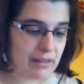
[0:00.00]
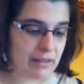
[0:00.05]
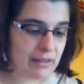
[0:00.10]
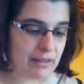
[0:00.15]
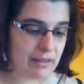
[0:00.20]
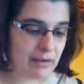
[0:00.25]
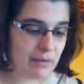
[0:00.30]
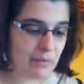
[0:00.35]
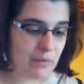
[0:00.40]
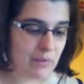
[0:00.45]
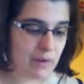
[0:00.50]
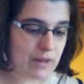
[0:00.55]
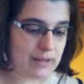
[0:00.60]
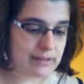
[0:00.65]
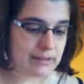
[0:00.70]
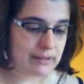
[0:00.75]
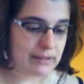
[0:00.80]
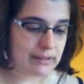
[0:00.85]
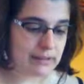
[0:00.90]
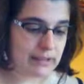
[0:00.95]
There
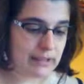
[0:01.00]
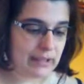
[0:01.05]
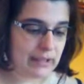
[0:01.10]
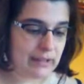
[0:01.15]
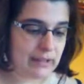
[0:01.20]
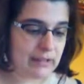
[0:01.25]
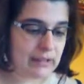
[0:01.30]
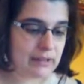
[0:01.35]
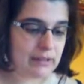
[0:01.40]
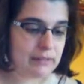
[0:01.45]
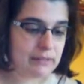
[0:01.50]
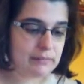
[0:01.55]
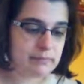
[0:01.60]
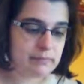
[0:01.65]
was a link